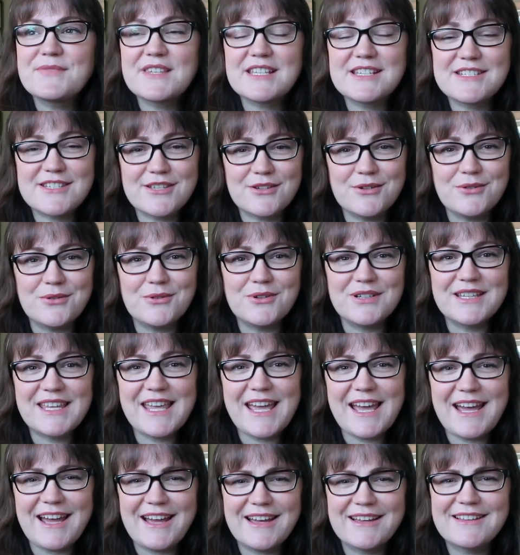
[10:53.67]
So
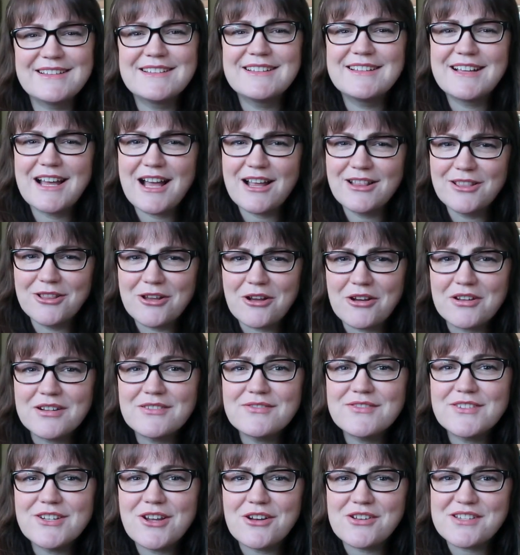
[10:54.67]
yeah, a lot
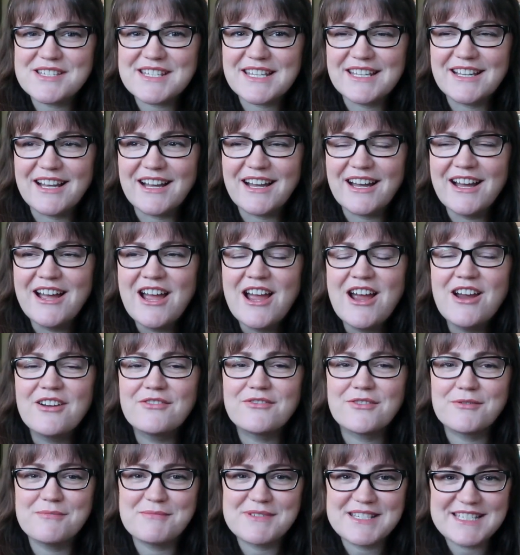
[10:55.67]
of nausea
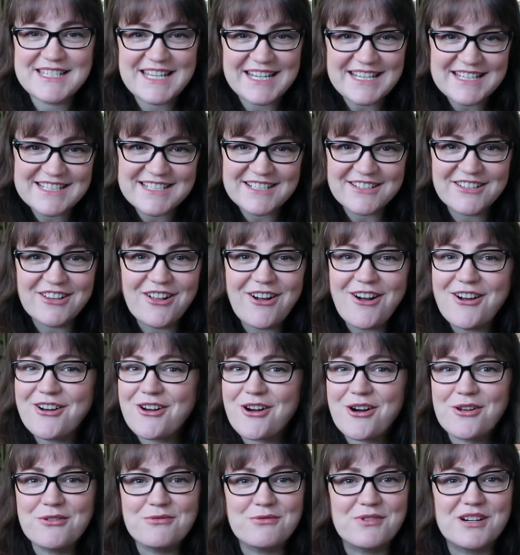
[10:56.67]
from 6 o'clock
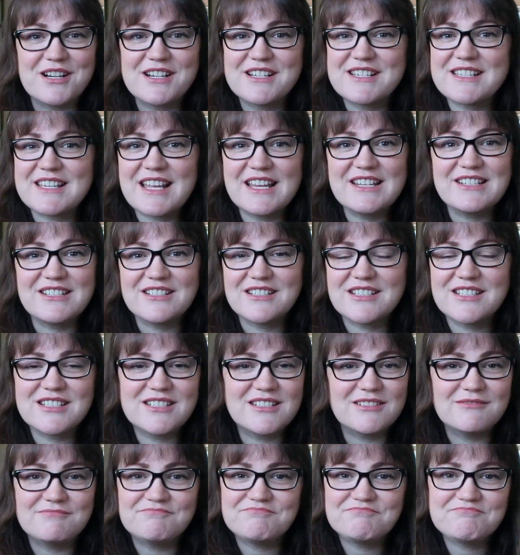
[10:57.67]
onwards.
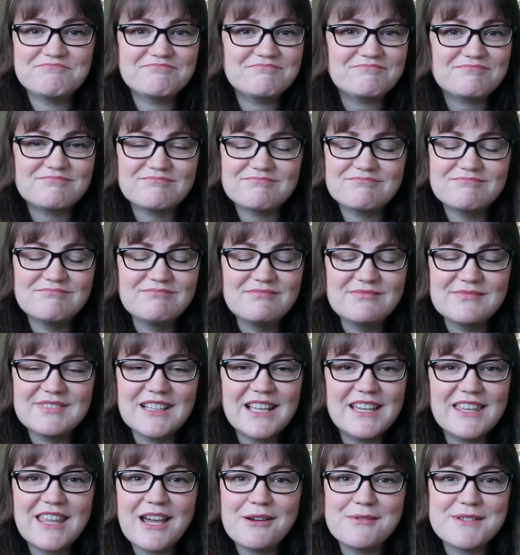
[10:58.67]

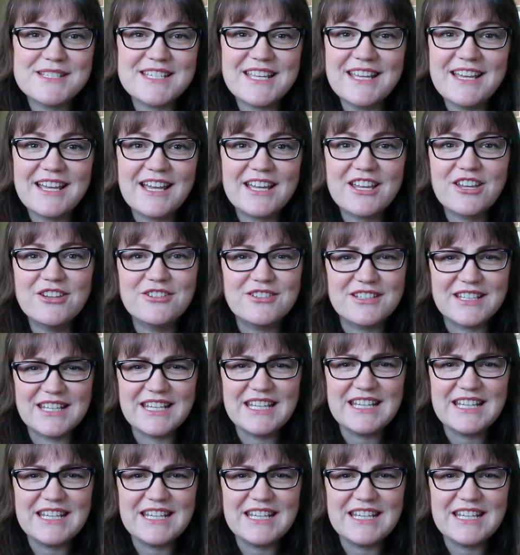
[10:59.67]
That was it. I couldn't